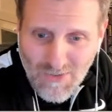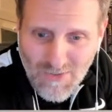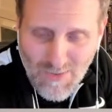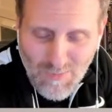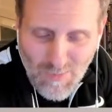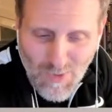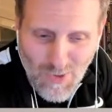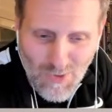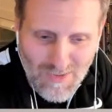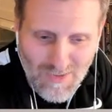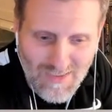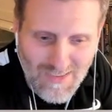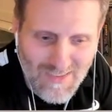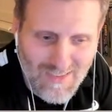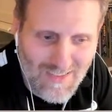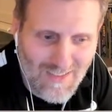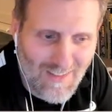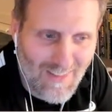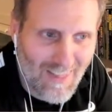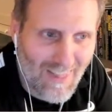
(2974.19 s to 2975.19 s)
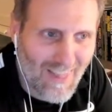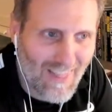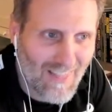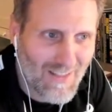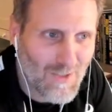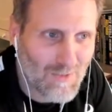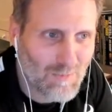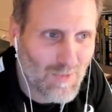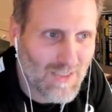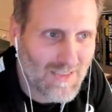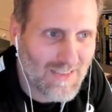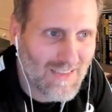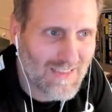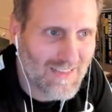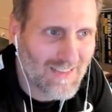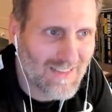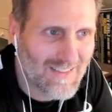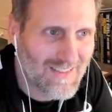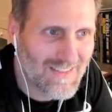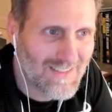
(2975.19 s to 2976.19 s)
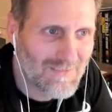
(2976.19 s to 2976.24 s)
I'm calling it, on Monday night.